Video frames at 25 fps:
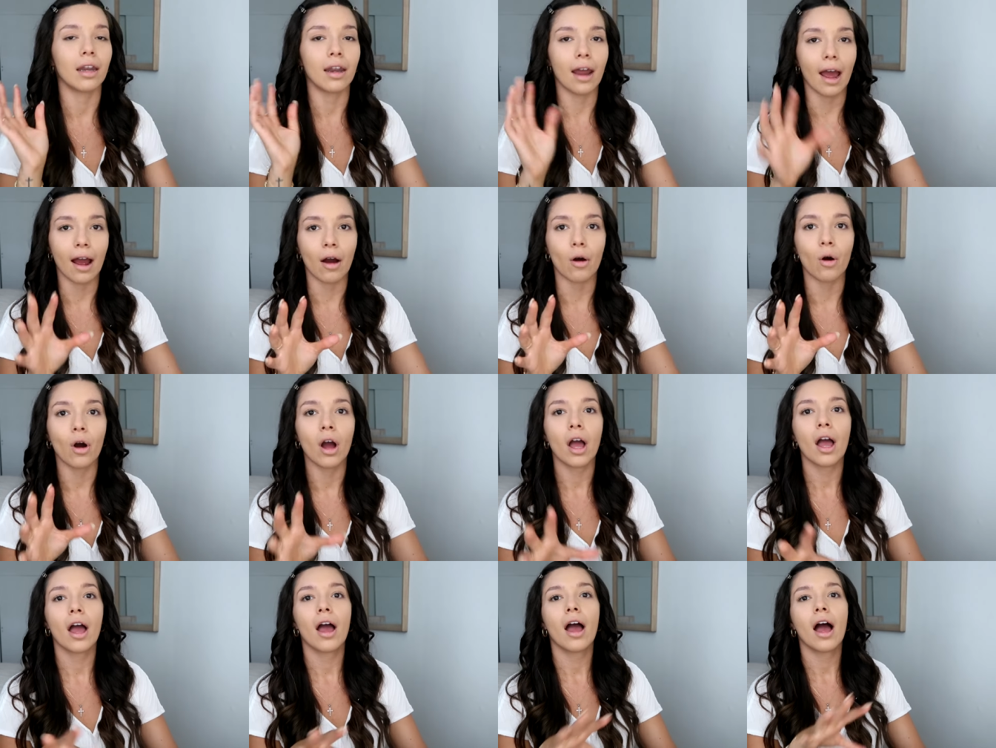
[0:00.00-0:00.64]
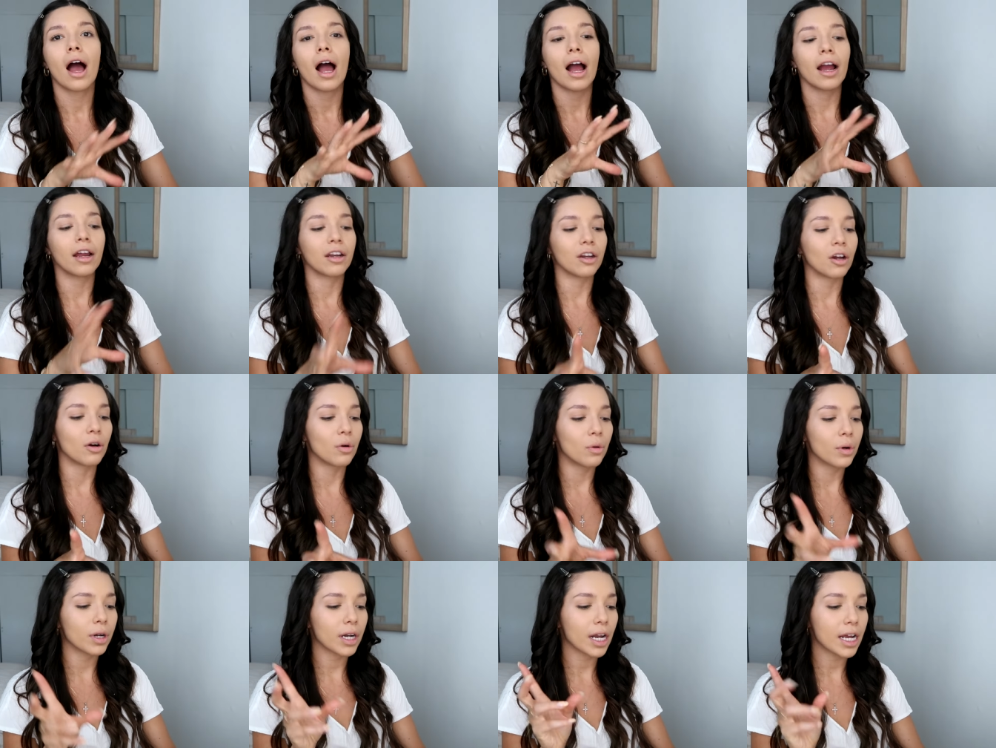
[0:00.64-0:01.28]
Now, I
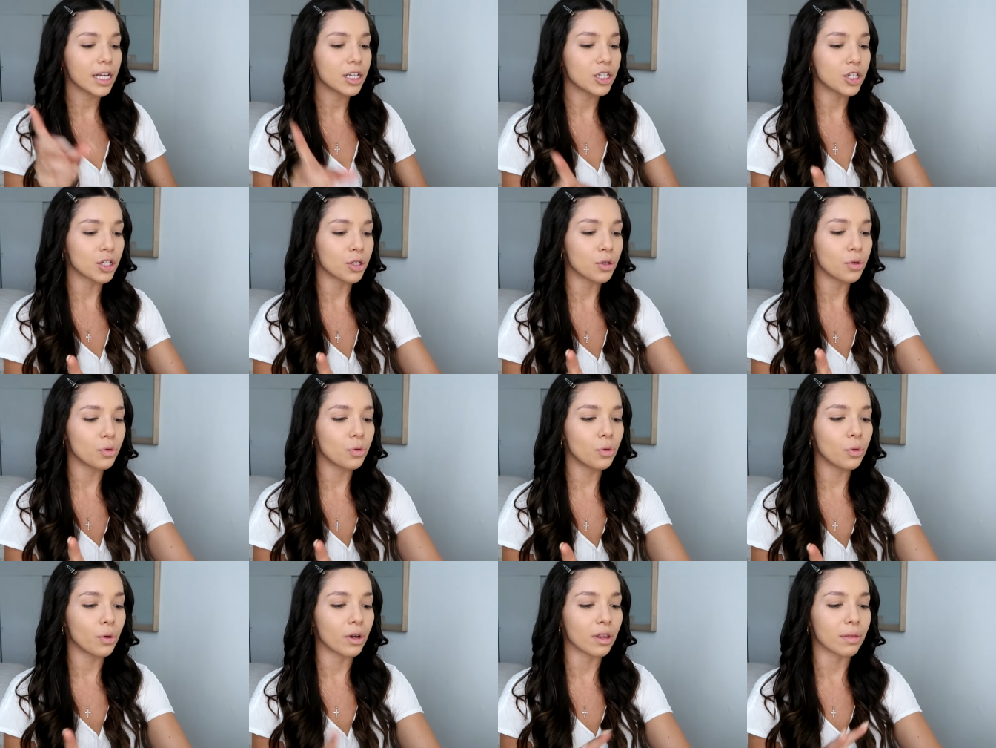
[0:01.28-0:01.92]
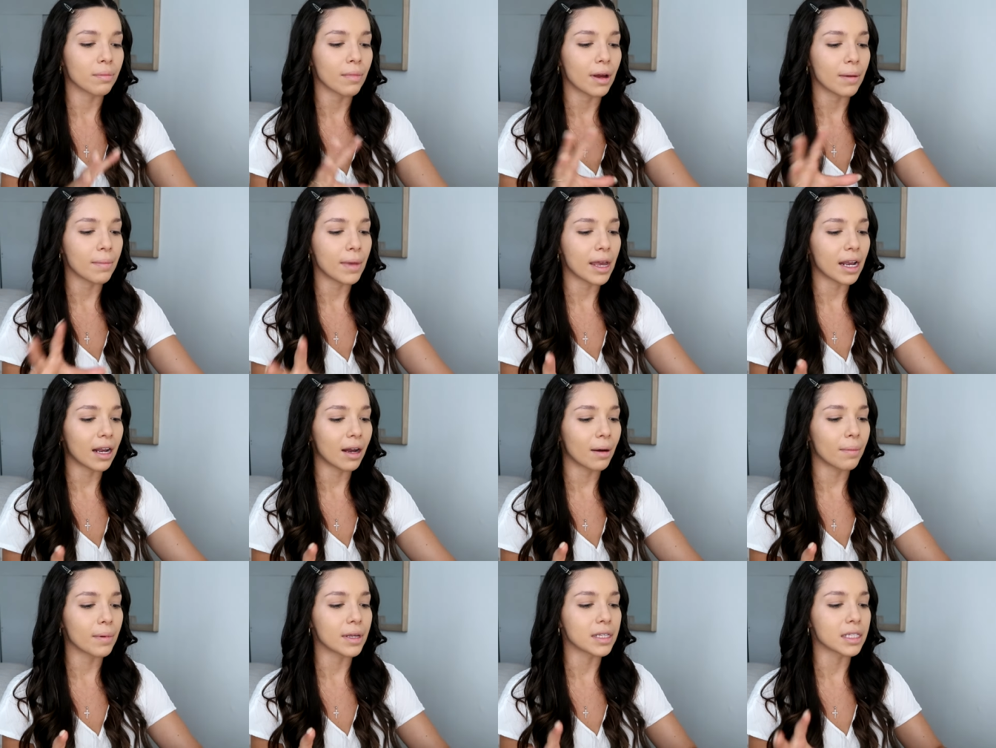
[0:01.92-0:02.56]
know what I do with my
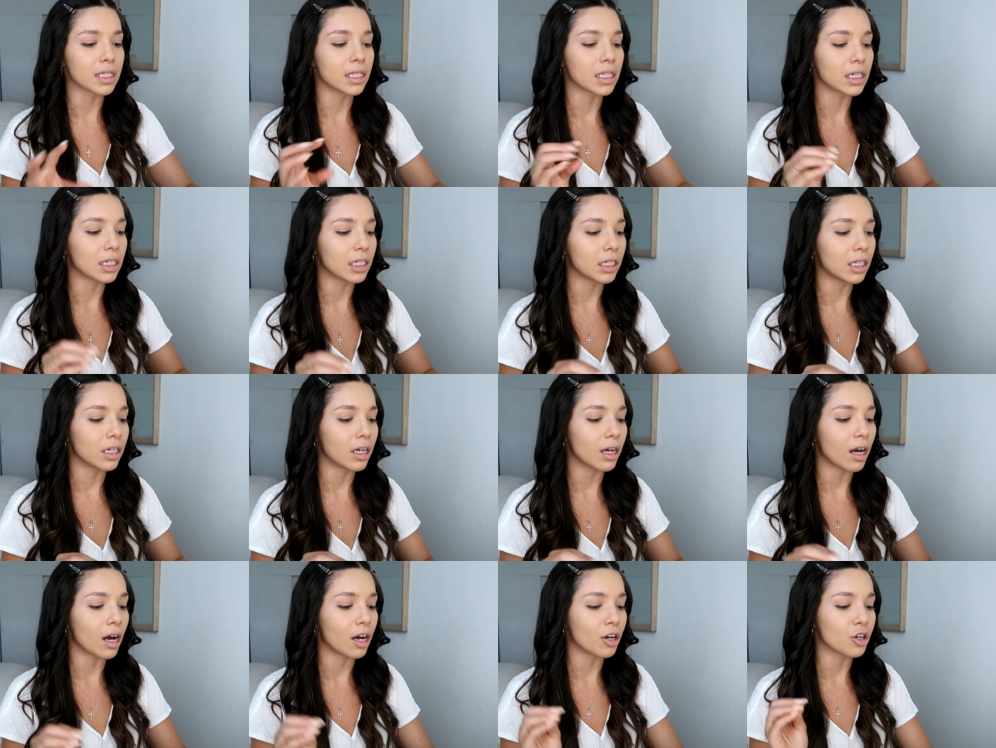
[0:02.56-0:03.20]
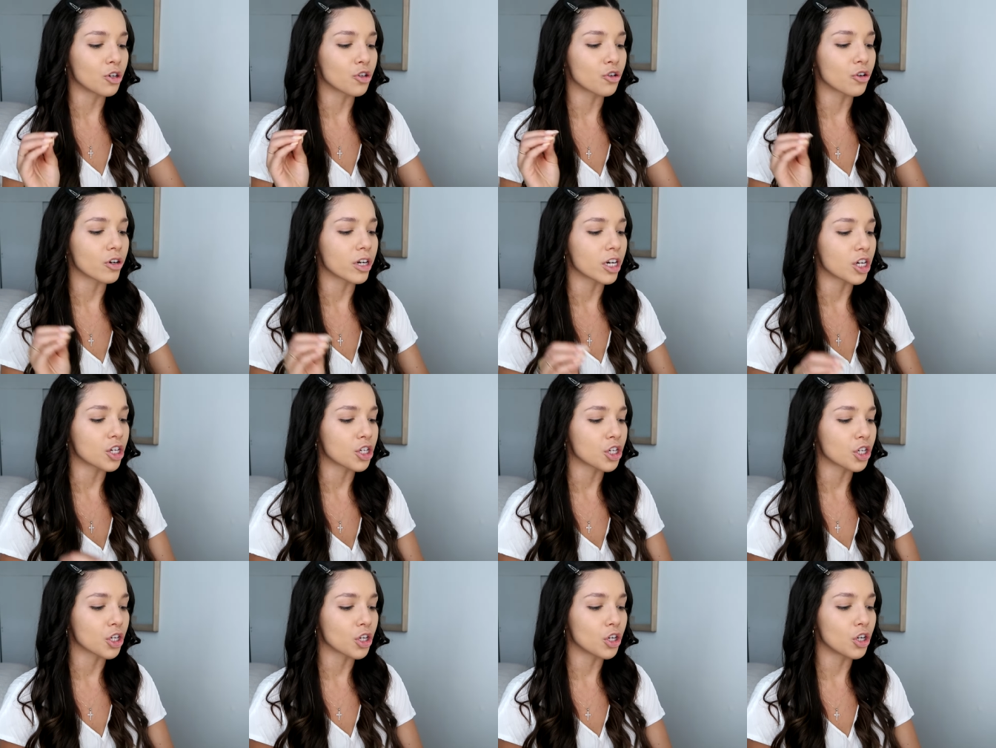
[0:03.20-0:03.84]
makeup is a little
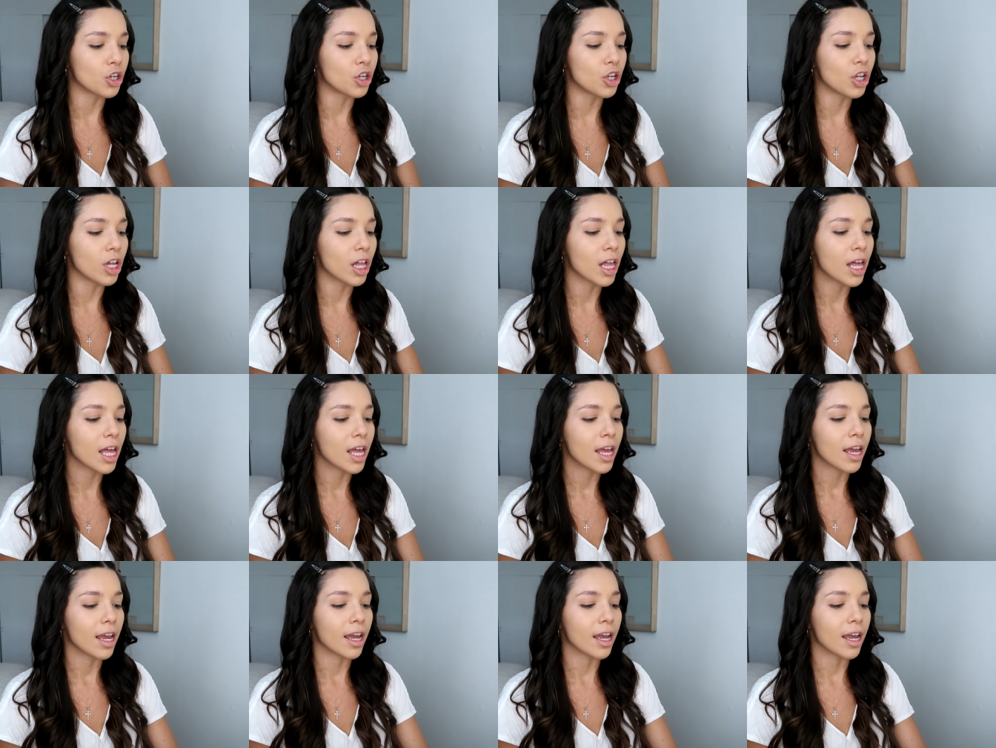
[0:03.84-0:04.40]
untraditional,